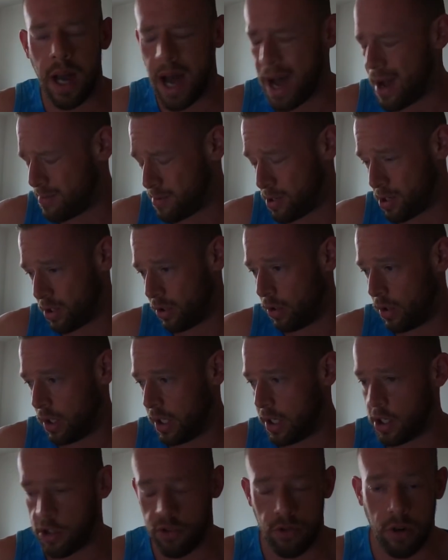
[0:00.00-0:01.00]

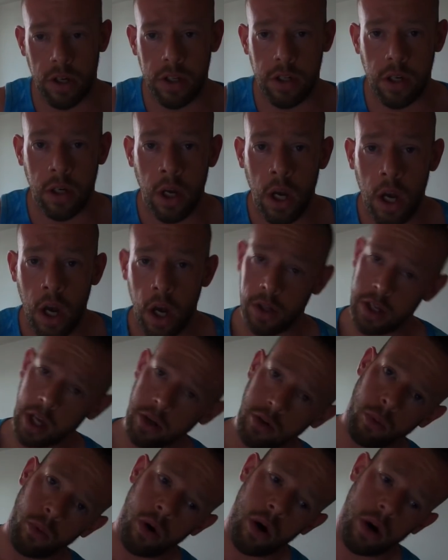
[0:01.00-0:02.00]
Absolutely destroys you. And you
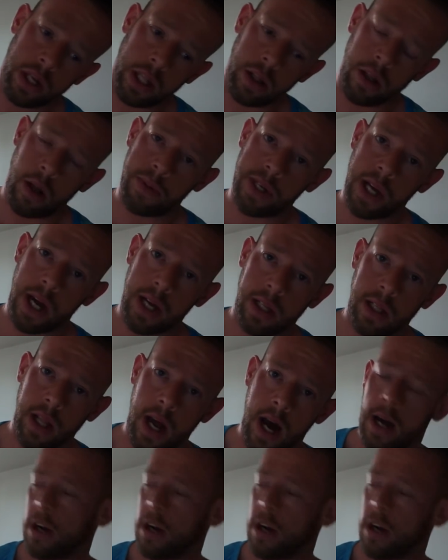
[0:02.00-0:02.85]
end up walking lopsided like